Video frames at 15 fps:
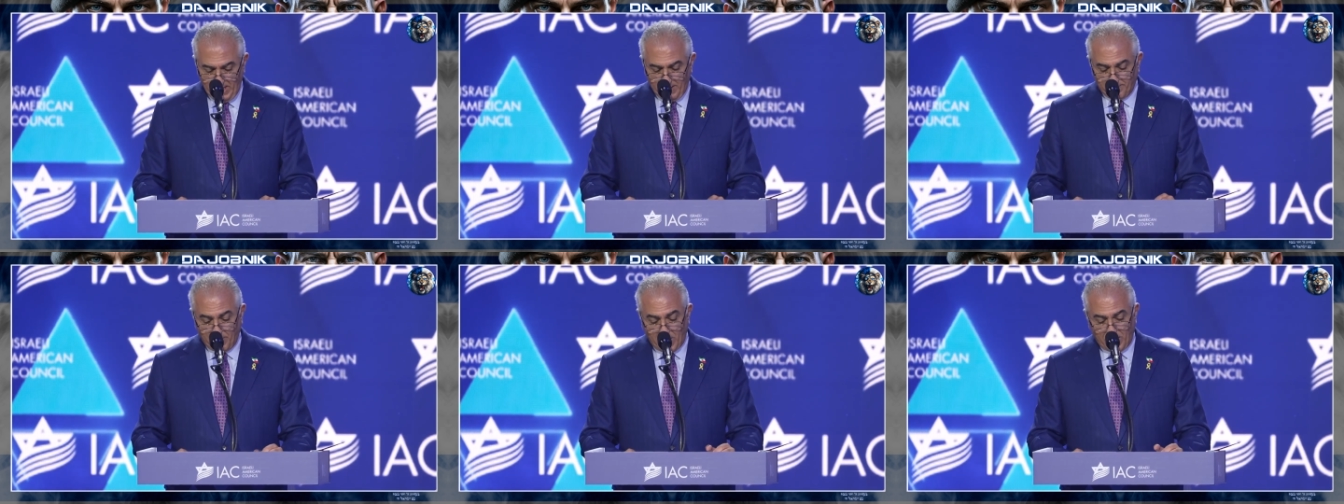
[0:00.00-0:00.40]

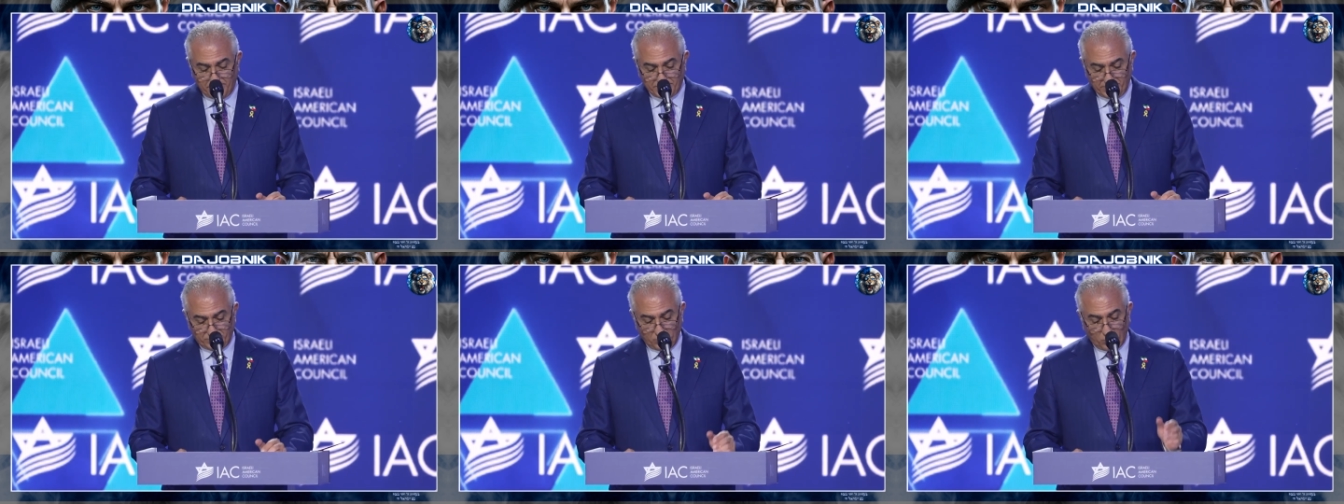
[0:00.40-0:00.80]

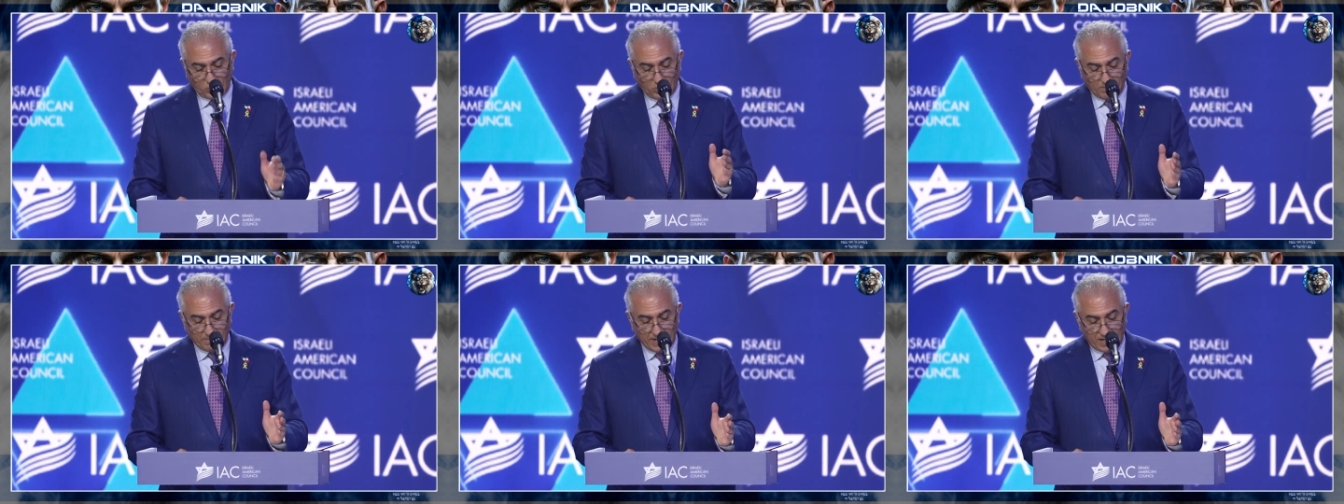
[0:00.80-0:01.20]
bombed the
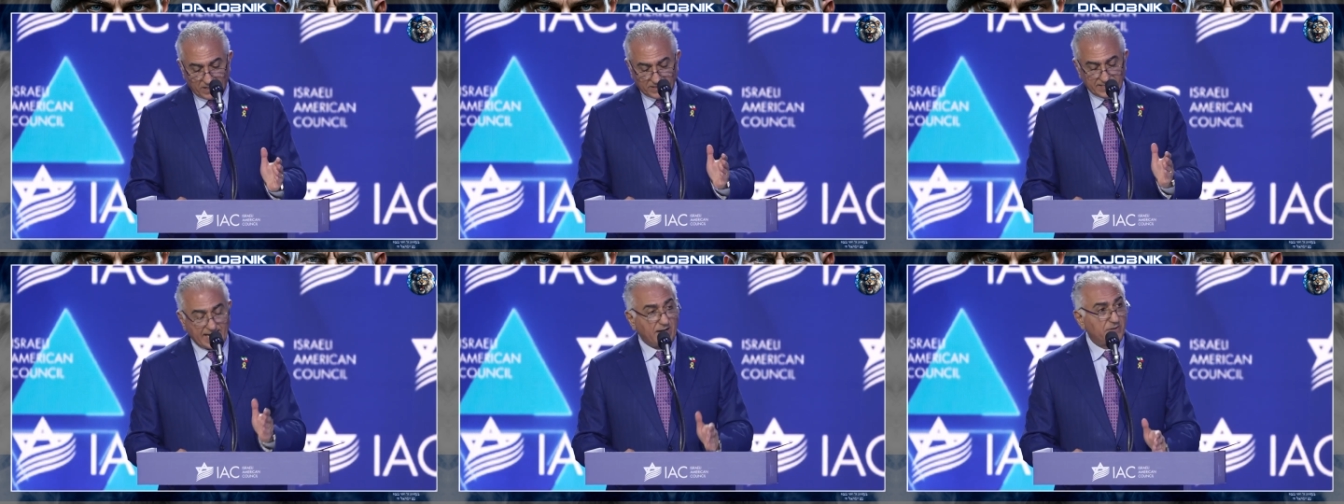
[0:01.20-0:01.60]

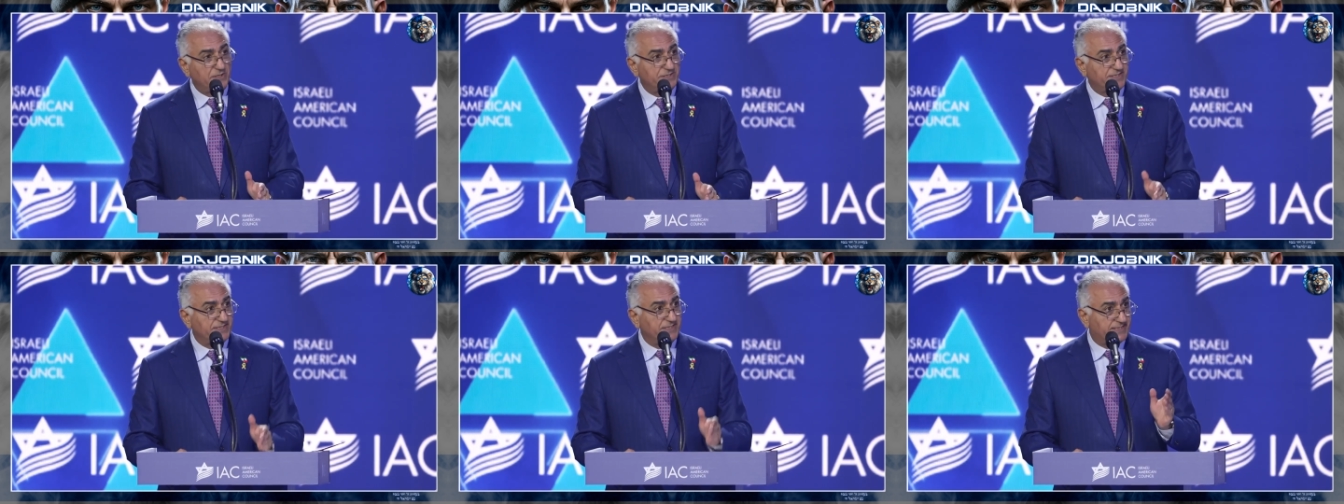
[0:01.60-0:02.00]
Khobar
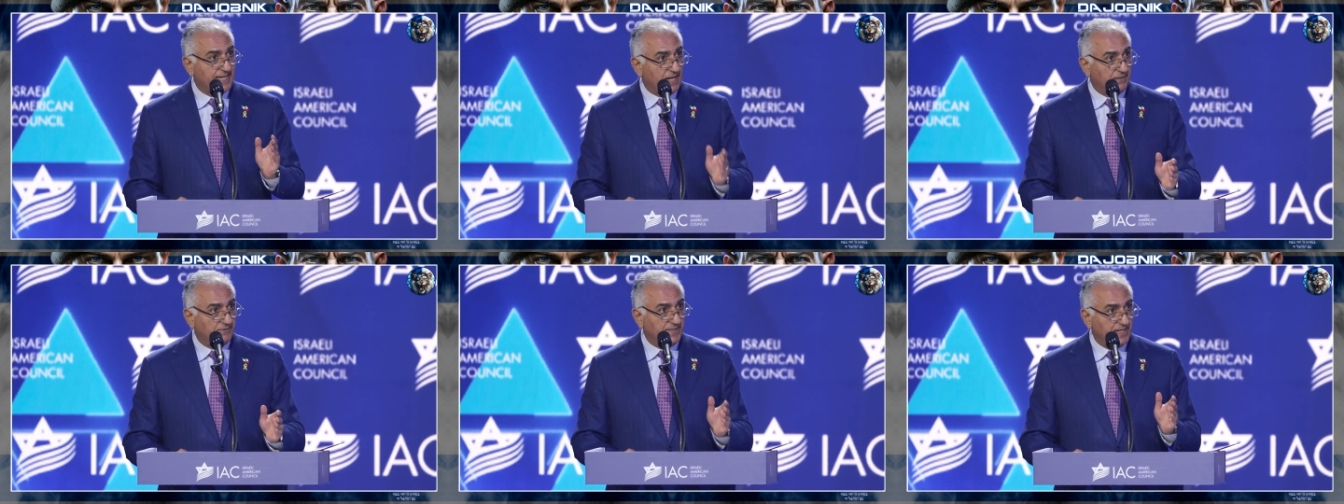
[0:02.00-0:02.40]
Towers in
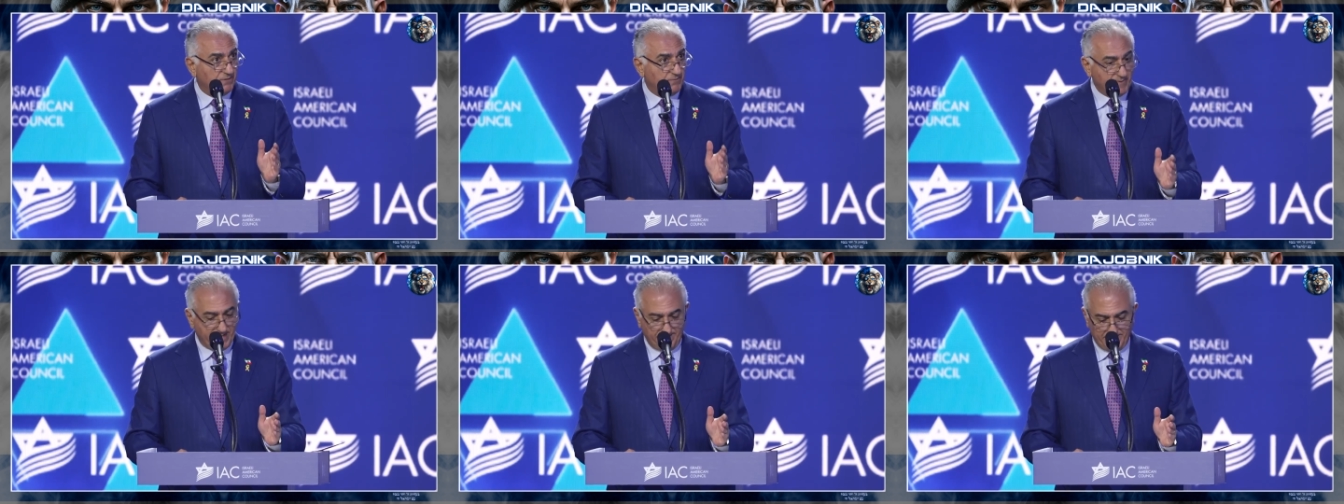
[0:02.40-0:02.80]
Saudi
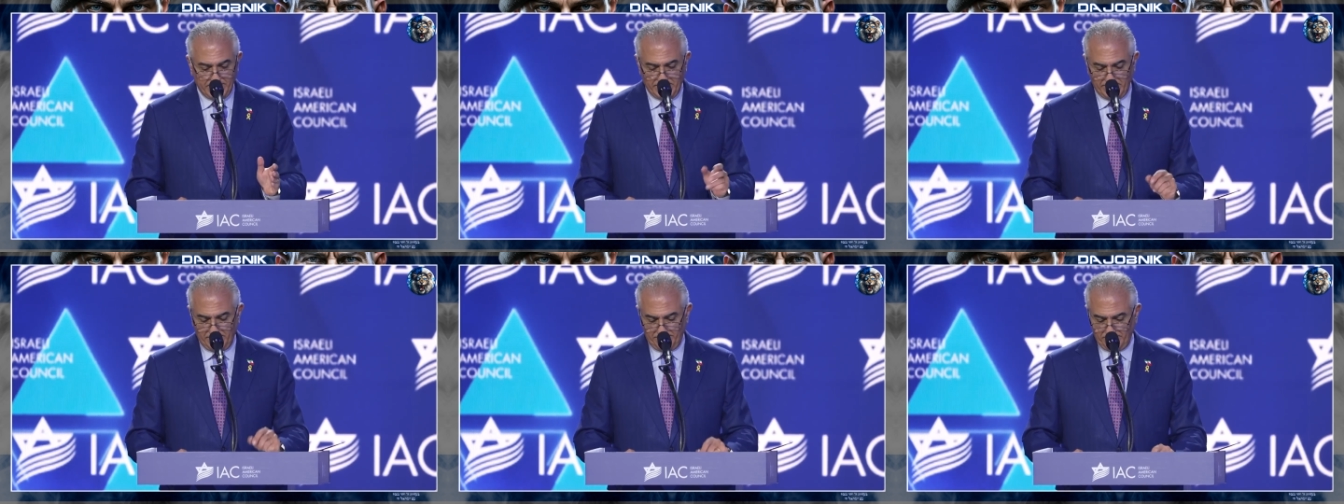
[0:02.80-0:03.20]

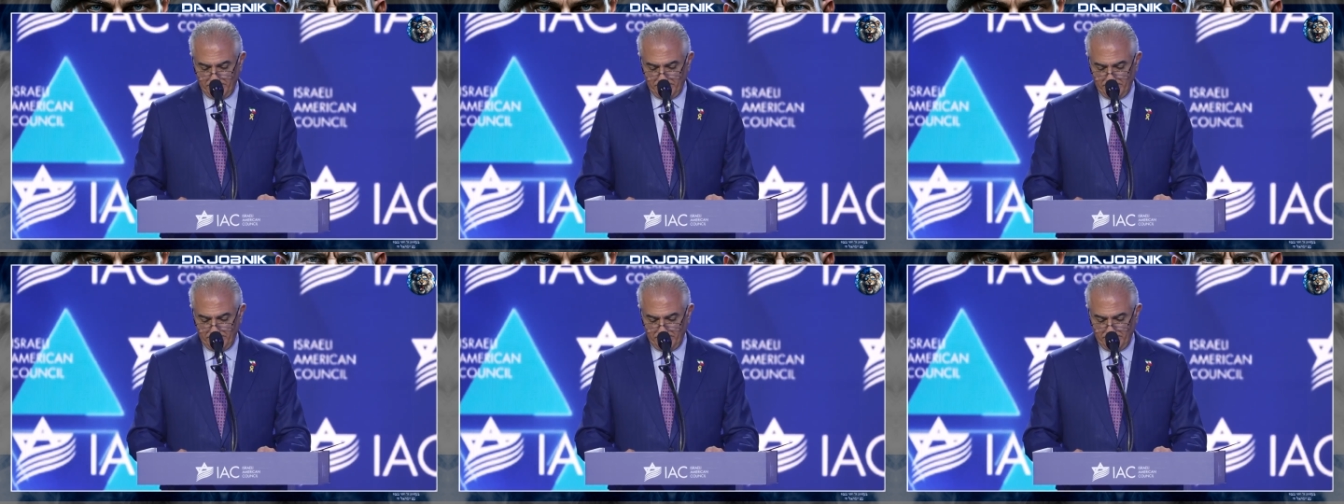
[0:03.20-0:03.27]
Arabia,